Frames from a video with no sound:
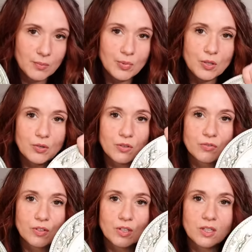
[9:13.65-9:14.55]

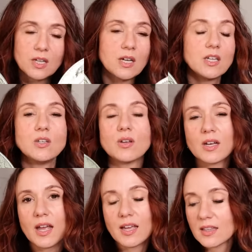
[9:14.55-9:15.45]
beautiful. You
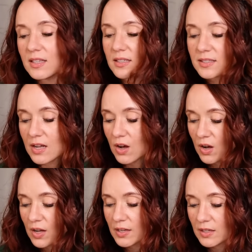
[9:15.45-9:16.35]
can hang these
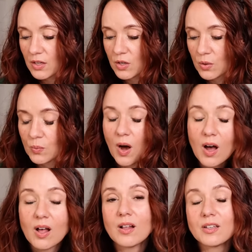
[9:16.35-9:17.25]
on your
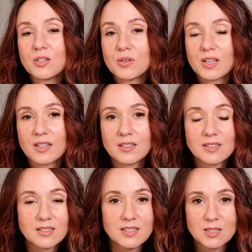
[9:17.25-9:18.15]
wall. You
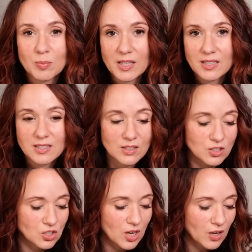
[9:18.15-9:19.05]
can display these
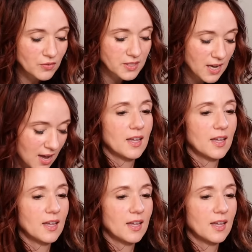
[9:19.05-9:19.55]
on shelves.